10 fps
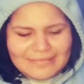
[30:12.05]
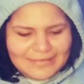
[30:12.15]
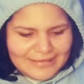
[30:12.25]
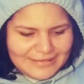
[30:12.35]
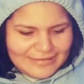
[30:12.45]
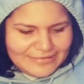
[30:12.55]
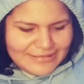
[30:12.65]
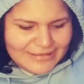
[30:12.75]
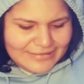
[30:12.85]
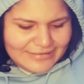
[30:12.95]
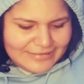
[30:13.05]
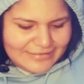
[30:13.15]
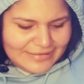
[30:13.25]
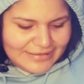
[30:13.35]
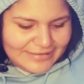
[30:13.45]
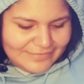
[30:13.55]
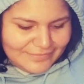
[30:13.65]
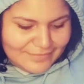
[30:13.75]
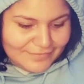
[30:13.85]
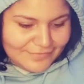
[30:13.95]
Like, it looks like, like,
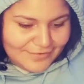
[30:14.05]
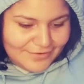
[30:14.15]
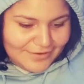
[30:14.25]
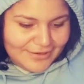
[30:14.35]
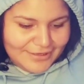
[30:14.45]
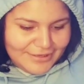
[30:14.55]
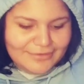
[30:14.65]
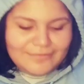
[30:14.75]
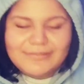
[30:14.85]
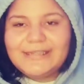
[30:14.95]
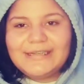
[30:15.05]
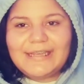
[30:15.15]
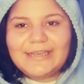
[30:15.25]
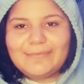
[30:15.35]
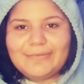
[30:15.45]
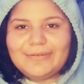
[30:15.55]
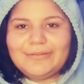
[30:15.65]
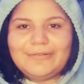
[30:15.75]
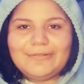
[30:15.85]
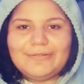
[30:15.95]
from afar, you don't see any hair, but when
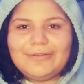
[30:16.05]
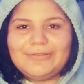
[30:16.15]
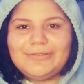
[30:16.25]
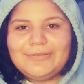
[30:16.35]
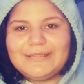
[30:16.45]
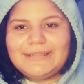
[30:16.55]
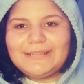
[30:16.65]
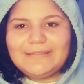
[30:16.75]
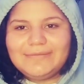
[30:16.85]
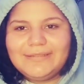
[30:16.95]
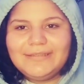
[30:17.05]
you go close, you can see it.